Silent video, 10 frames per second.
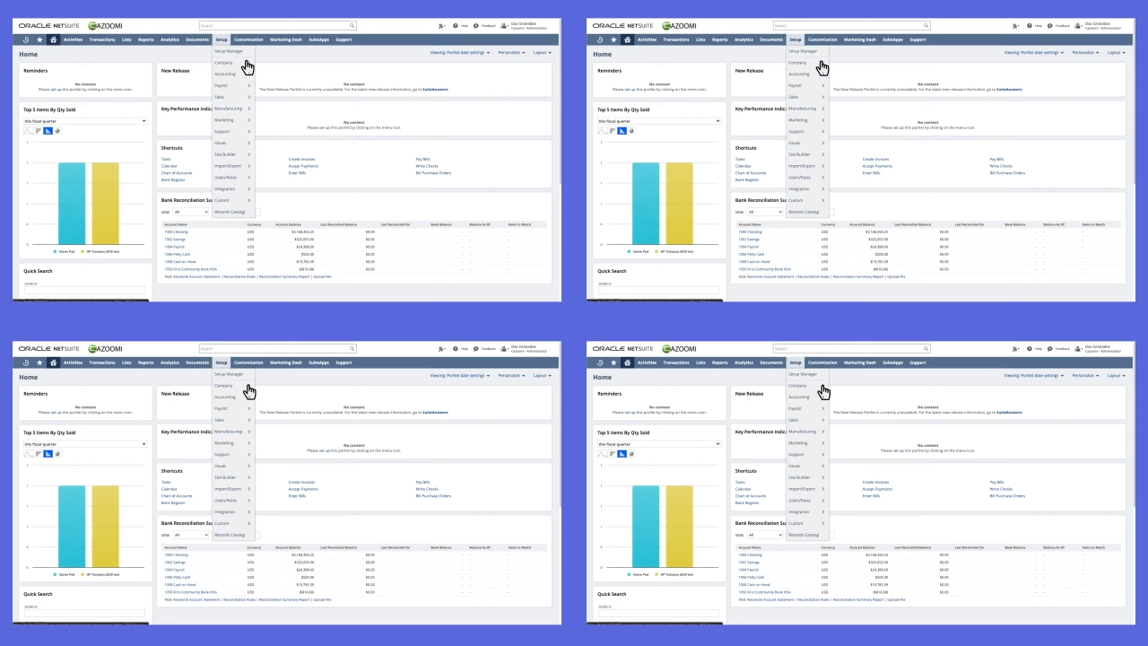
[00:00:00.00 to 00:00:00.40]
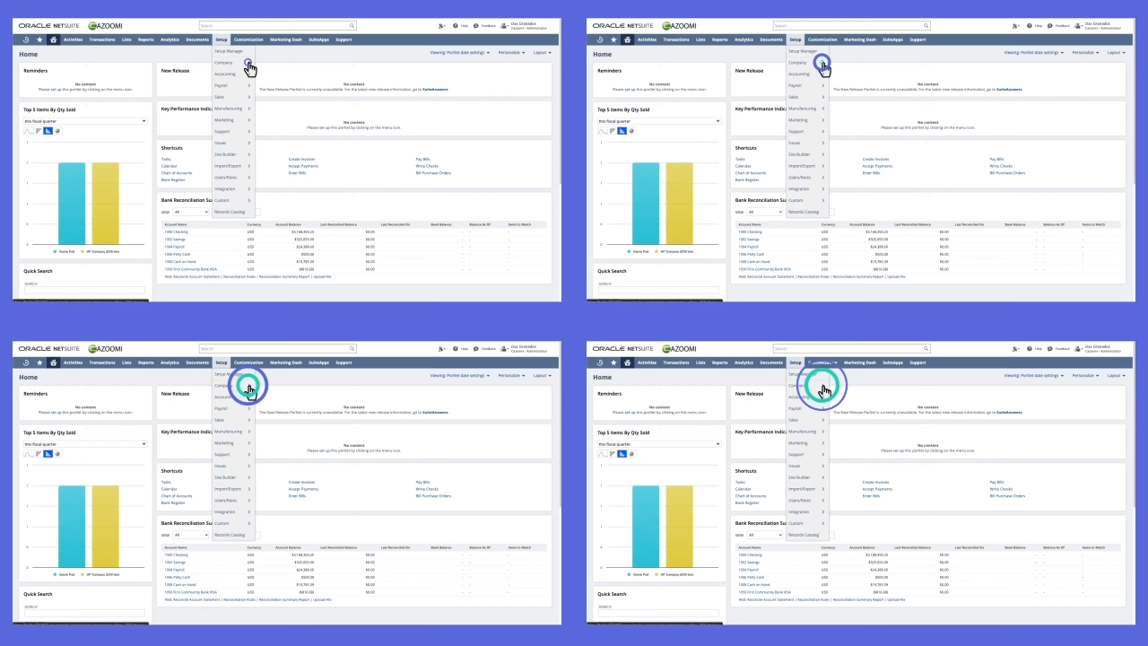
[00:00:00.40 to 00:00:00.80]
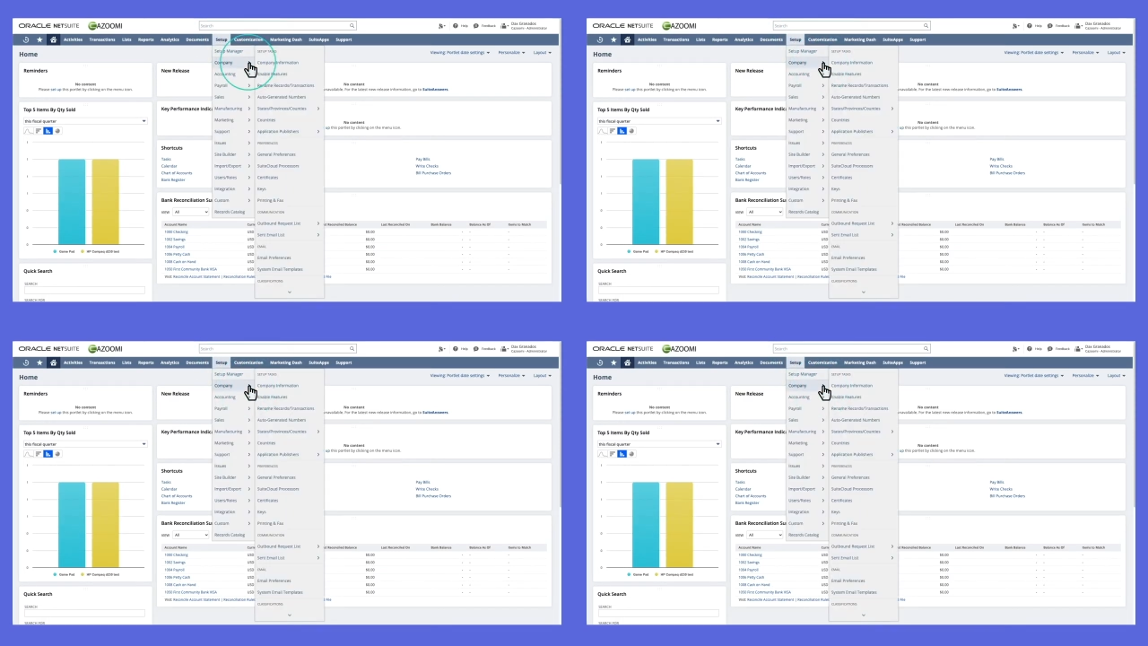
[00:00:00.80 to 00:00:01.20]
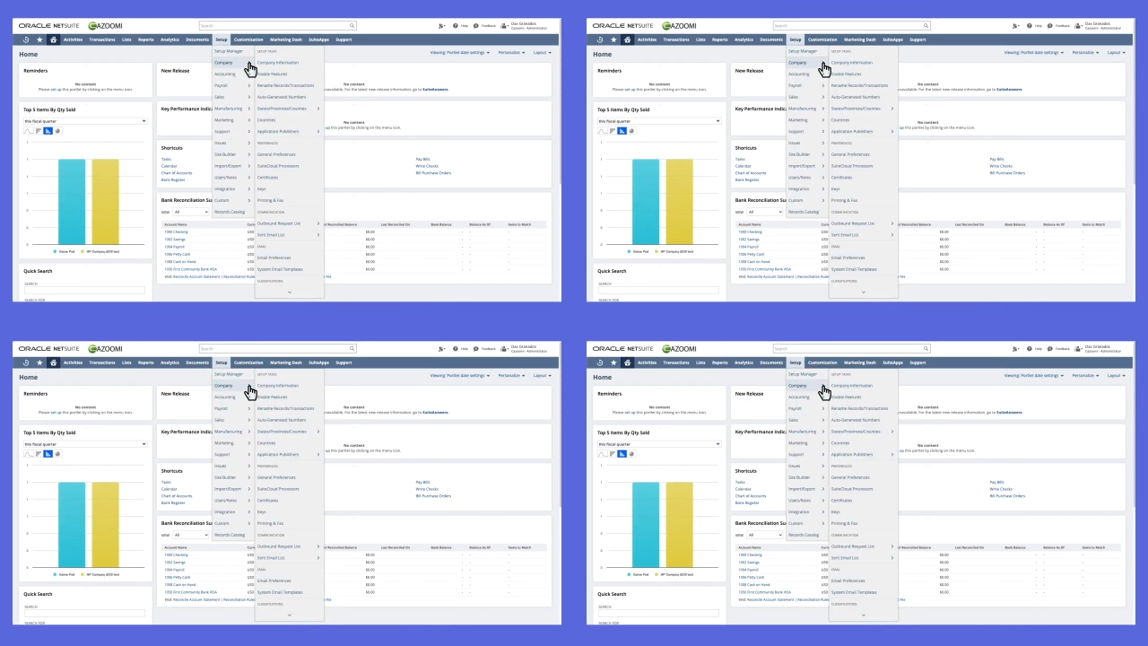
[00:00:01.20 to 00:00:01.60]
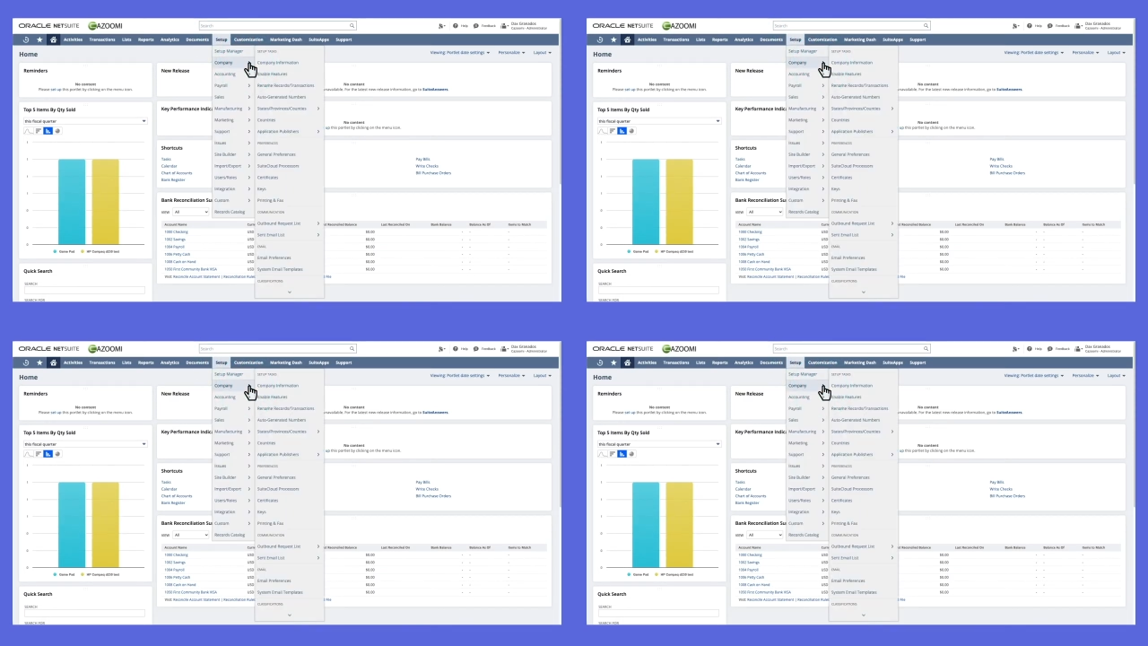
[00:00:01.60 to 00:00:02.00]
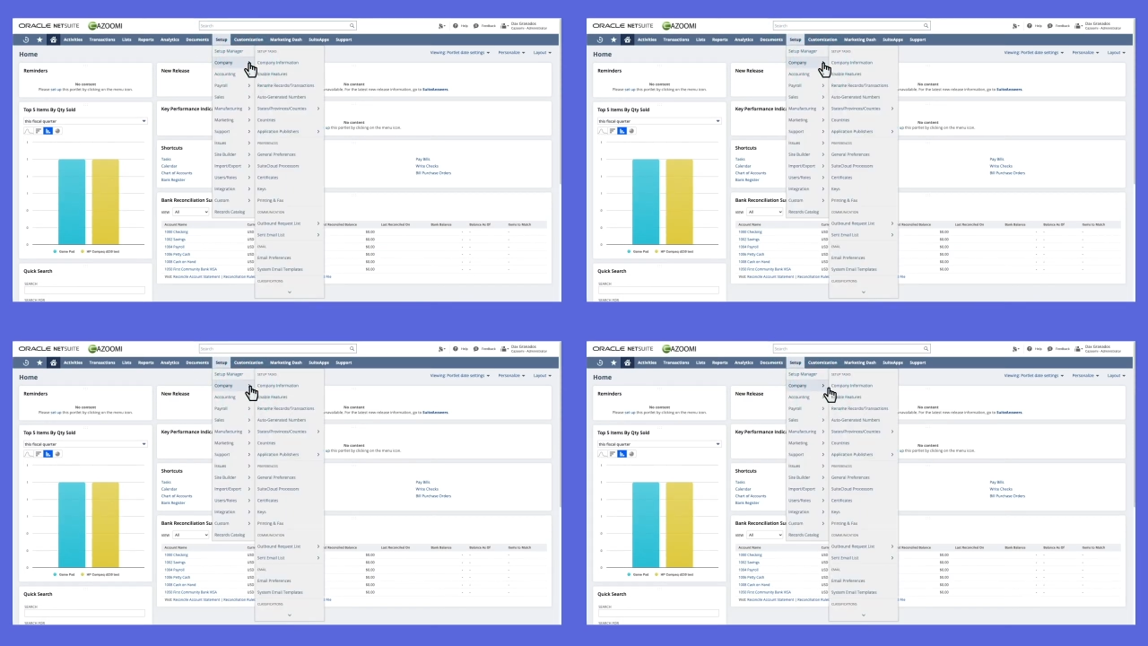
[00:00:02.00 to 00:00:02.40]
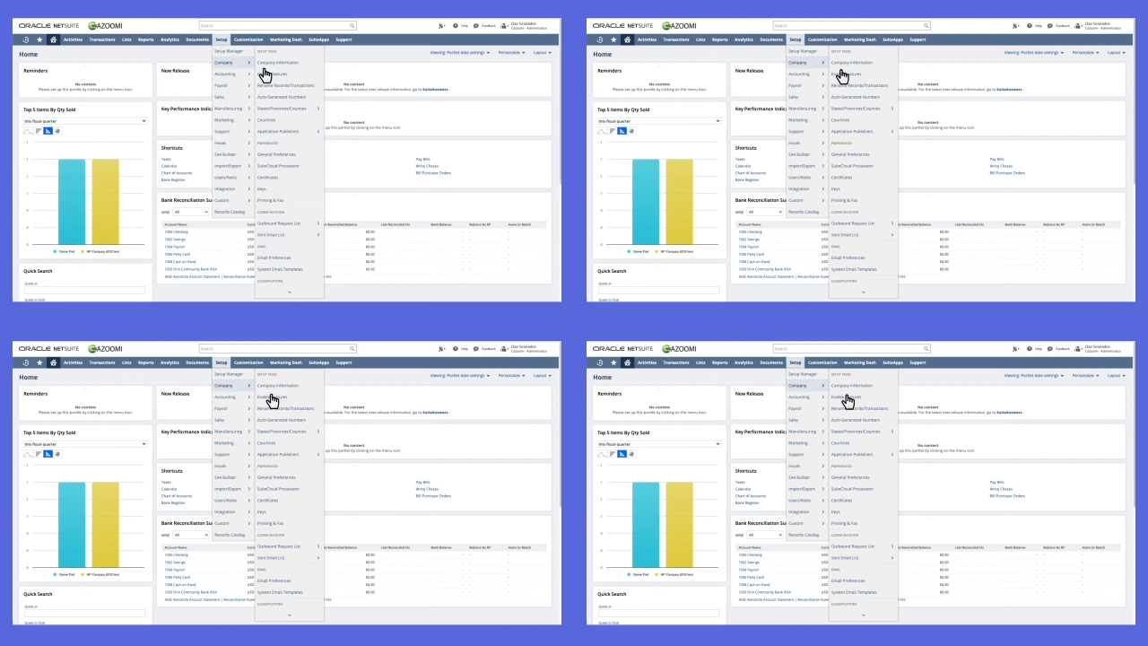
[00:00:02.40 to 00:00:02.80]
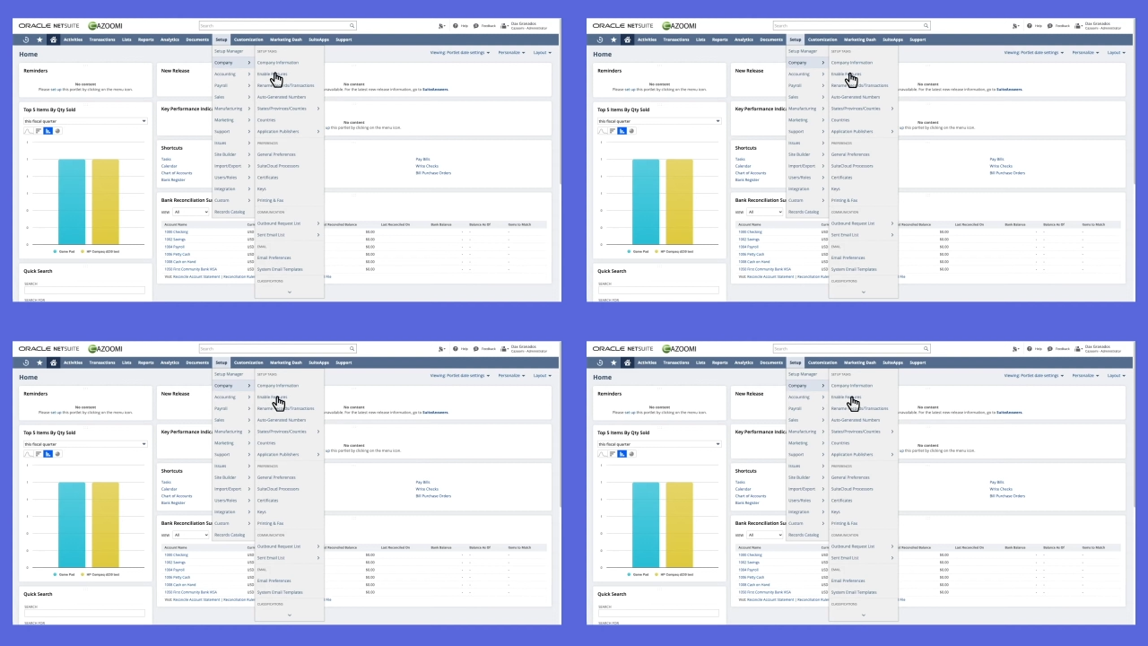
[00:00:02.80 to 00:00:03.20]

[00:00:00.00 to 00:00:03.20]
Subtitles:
[unreadable: no face in view]